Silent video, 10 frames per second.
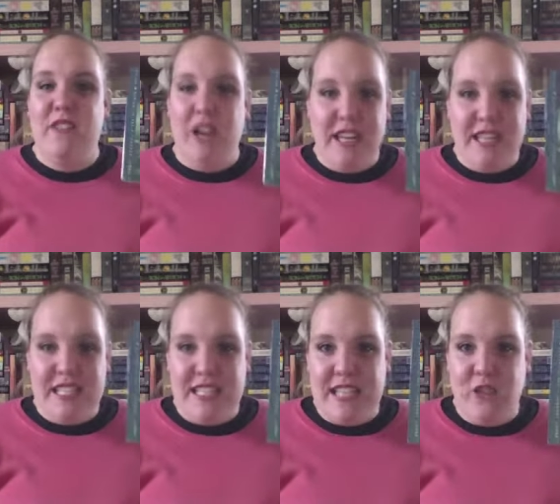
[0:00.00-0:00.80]
very
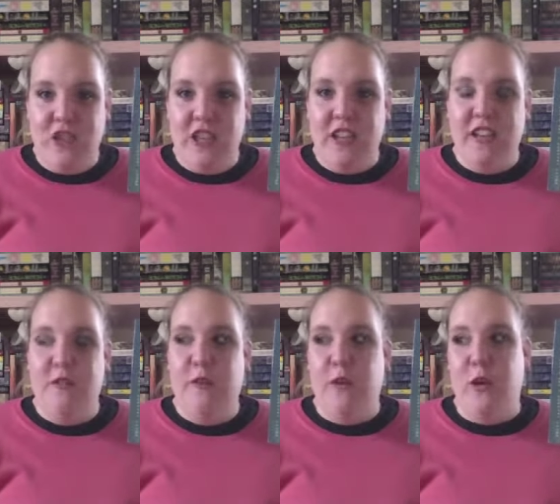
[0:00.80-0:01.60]

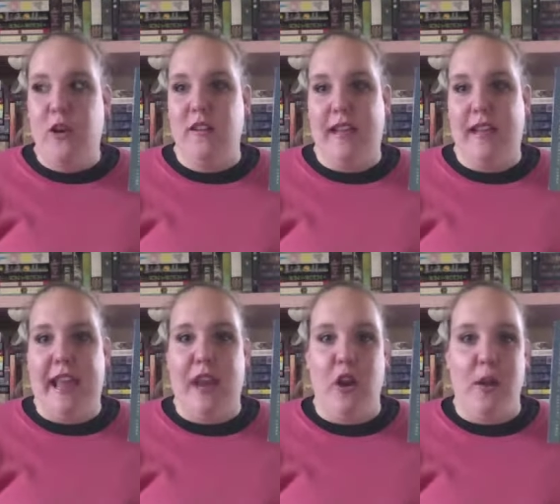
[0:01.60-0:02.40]
nostalgic for like
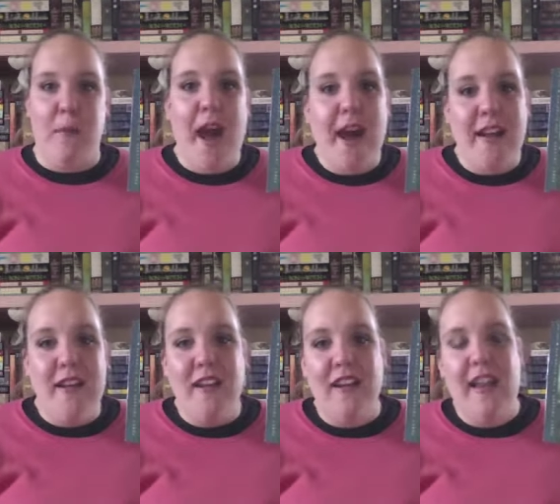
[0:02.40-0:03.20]
Harry
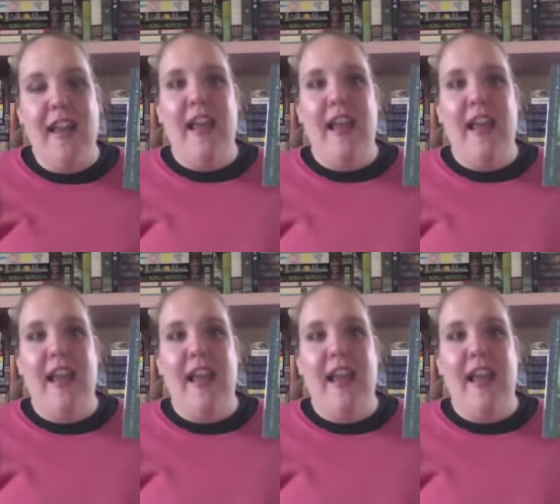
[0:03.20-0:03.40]
Potter,